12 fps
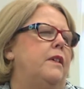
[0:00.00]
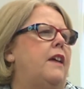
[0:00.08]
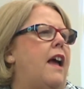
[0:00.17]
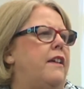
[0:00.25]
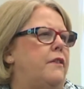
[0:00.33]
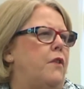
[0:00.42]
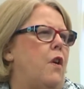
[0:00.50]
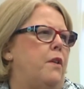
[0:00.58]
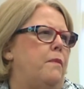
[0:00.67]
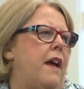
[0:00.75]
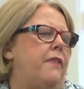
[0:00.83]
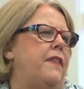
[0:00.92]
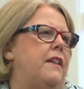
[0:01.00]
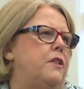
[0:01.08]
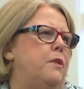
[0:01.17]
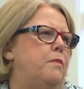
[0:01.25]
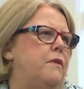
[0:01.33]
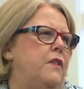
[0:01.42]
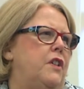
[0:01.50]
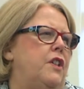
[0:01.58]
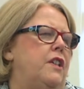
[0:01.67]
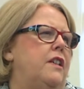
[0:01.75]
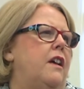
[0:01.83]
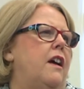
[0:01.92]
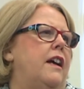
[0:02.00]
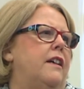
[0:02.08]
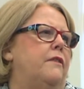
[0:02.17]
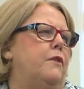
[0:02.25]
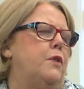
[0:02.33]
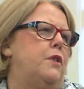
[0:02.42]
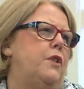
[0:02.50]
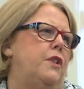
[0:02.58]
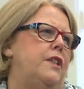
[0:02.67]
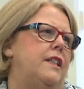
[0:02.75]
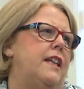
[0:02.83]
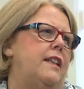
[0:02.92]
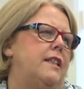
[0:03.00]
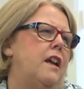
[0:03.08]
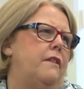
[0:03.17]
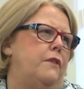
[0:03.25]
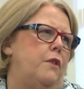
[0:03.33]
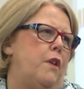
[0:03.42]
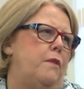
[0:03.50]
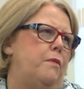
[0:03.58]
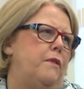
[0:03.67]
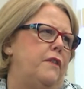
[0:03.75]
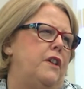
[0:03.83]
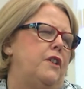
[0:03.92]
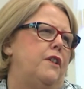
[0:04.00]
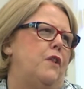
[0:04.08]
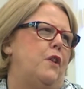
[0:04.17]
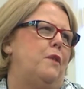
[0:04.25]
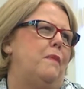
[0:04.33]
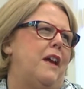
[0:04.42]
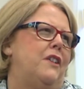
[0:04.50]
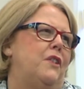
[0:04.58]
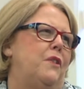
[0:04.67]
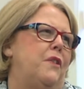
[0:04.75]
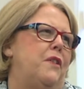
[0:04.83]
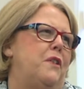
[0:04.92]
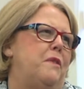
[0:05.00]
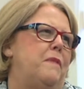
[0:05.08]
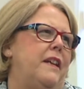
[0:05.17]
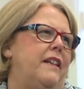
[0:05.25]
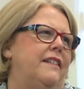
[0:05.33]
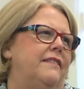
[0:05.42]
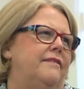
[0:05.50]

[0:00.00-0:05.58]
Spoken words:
how you've gone about that supervision for students outside of your own profession of occupational therapy.